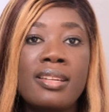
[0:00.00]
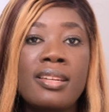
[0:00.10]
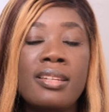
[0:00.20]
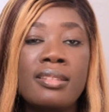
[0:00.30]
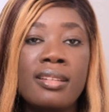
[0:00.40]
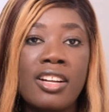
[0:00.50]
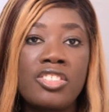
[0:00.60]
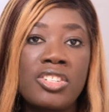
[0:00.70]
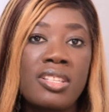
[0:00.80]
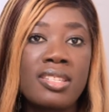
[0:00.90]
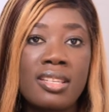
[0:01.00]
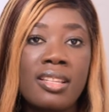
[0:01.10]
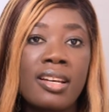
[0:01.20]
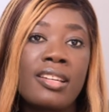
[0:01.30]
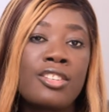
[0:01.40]
in
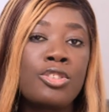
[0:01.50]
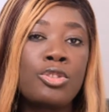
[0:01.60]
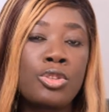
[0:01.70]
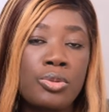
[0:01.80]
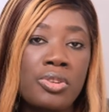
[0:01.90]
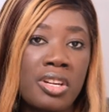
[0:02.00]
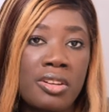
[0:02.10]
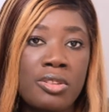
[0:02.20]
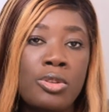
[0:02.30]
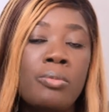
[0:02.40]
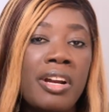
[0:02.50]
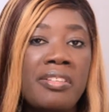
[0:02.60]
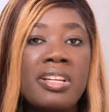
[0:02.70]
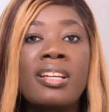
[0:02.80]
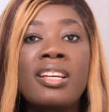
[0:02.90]
Argentina is 2 years. So
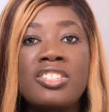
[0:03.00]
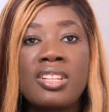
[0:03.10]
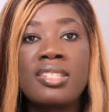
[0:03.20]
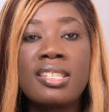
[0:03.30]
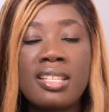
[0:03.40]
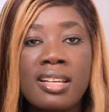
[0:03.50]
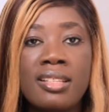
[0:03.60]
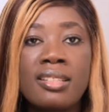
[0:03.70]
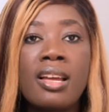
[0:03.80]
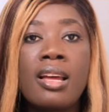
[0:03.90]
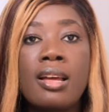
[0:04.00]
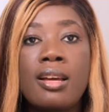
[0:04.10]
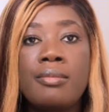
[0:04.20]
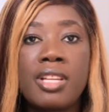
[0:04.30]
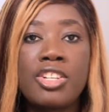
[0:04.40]
marrying an Argentinian
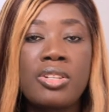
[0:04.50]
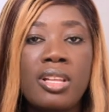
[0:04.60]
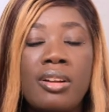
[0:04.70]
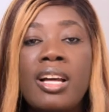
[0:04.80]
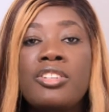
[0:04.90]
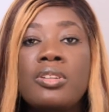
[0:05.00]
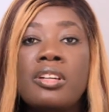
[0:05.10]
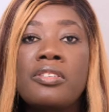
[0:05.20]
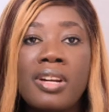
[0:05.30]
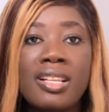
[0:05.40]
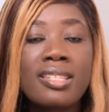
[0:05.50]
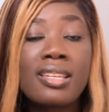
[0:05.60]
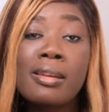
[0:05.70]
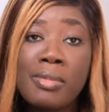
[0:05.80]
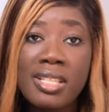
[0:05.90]
national actually grants
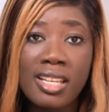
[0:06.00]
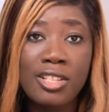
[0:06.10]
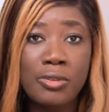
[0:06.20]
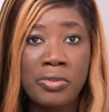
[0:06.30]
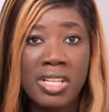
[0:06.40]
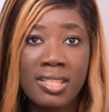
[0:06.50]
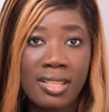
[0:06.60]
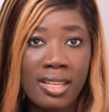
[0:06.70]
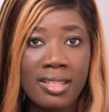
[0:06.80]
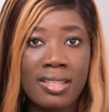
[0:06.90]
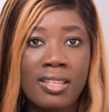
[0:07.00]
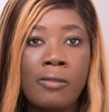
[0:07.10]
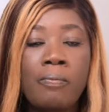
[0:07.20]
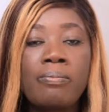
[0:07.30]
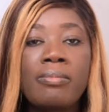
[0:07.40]
immediate residency,
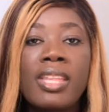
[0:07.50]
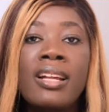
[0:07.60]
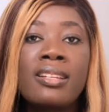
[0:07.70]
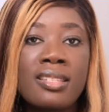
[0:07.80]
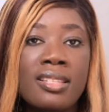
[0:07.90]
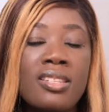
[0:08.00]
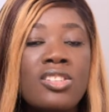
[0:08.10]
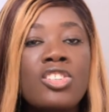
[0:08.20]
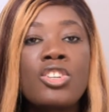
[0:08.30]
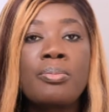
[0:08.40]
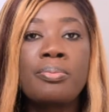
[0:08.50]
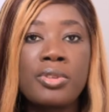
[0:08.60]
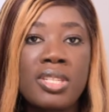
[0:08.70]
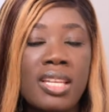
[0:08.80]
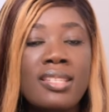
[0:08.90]
and the citizenship
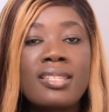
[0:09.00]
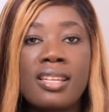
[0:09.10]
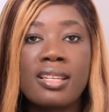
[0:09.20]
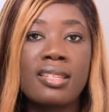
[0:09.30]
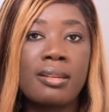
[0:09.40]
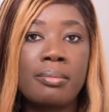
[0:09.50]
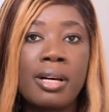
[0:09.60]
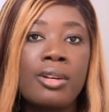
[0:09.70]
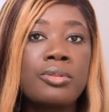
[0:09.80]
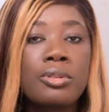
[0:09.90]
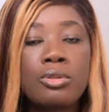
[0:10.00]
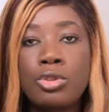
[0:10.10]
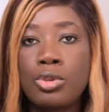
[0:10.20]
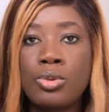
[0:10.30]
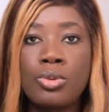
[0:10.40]
process takes about
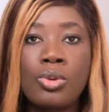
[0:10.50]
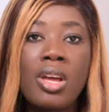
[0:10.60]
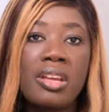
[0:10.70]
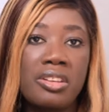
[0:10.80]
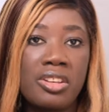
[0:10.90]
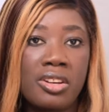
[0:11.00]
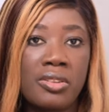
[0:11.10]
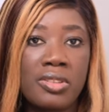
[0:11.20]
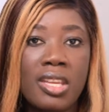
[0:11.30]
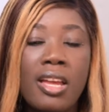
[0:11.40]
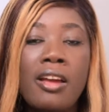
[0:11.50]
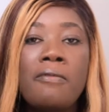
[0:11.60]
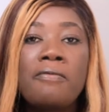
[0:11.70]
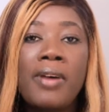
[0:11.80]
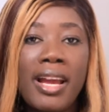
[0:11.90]
2 years.
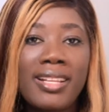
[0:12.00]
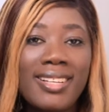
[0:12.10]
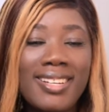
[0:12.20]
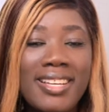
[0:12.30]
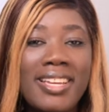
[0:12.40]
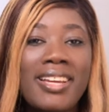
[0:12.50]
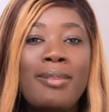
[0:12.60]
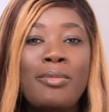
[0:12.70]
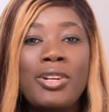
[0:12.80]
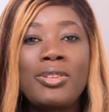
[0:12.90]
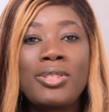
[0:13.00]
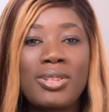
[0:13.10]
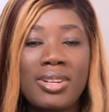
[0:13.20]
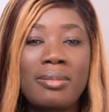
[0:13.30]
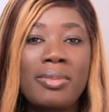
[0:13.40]
Finally, I'm going to
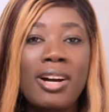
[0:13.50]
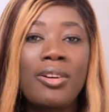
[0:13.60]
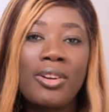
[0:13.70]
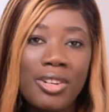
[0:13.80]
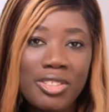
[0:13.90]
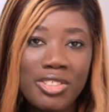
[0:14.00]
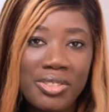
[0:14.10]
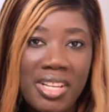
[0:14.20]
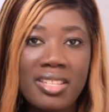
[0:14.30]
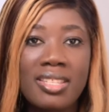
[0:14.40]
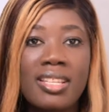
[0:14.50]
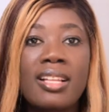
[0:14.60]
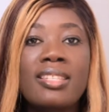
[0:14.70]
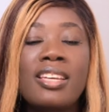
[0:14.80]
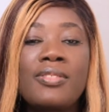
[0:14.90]
talk about countries
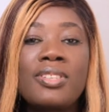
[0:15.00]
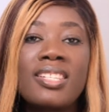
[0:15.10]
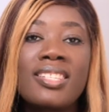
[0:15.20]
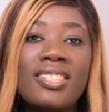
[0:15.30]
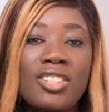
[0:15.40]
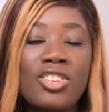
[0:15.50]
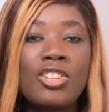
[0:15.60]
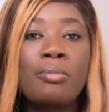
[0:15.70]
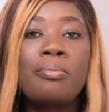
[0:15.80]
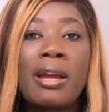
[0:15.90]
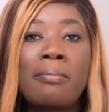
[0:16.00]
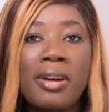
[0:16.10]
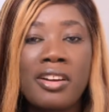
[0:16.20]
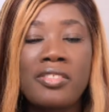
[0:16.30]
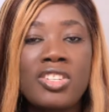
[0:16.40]
that give citizenship by
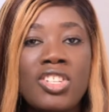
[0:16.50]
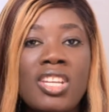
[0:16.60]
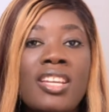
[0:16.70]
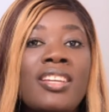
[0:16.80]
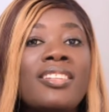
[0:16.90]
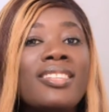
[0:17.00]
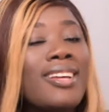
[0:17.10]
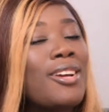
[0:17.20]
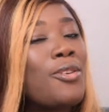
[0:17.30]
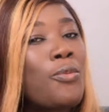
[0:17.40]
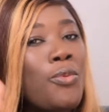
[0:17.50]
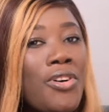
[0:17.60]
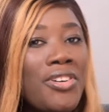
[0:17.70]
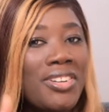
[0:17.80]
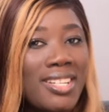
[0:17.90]
marriage in
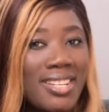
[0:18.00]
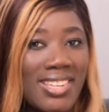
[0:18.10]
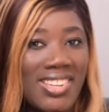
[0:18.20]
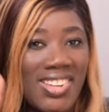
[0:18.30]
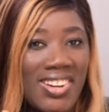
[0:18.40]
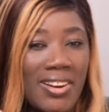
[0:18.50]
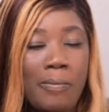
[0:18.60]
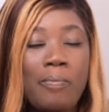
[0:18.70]
1 year.